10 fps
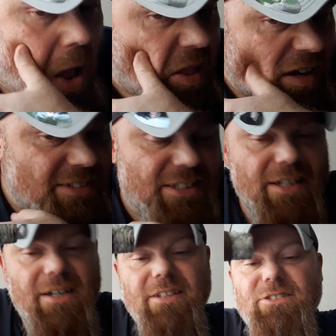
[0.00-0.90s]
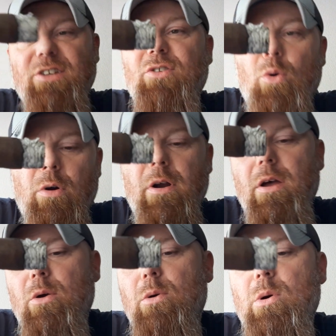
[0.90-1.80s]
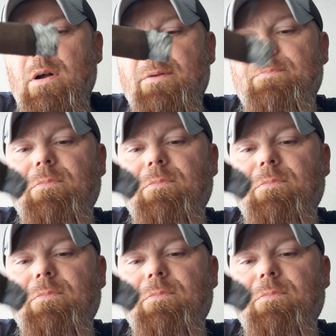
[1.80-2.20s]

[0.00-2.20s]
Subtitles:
Like I said, it is the Toro.